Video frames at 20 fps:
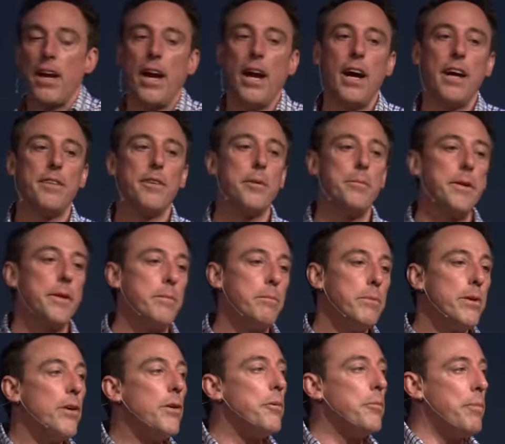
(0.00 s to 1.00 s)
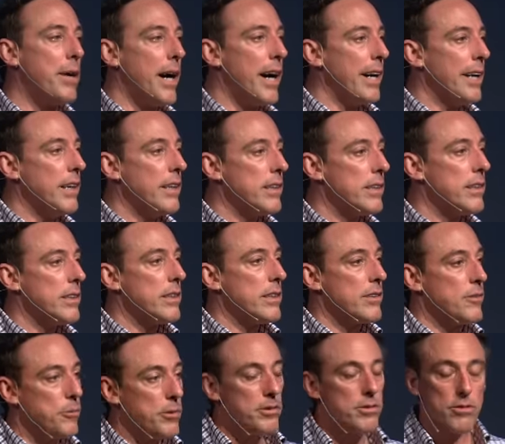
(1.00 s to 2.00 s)
and they're being built by
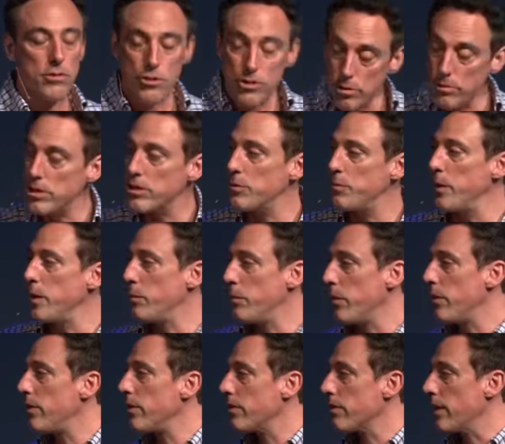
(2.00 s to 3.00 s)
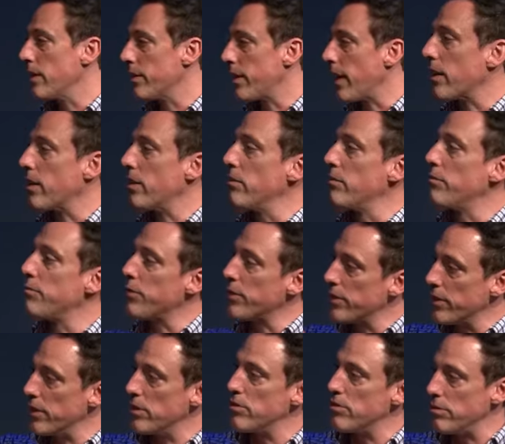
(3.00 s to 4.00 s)
well, Jewish people, right,
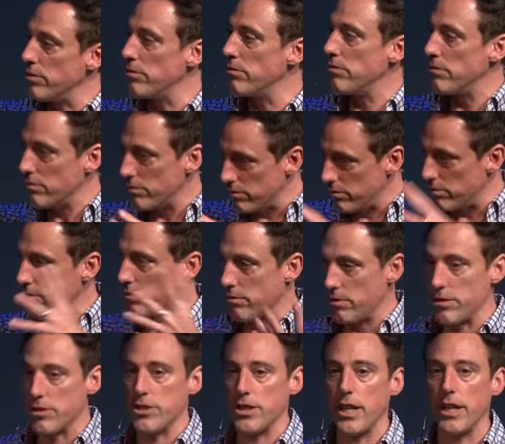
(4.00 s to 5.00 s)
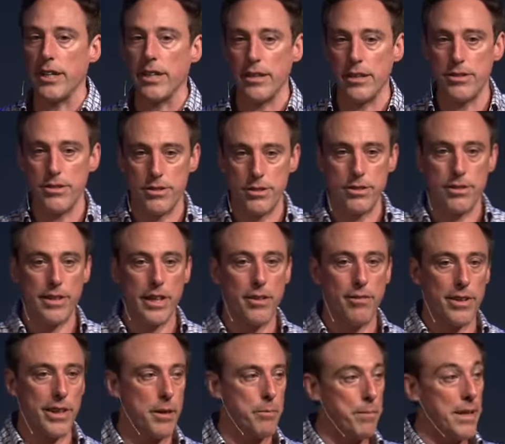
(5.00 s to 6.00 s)
converted to Christianity. To think of
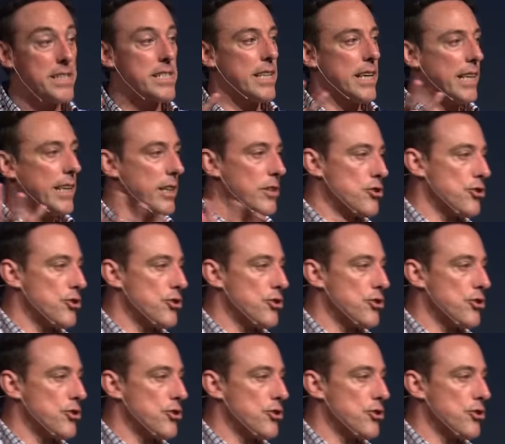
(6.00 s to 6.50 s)
it like Messianic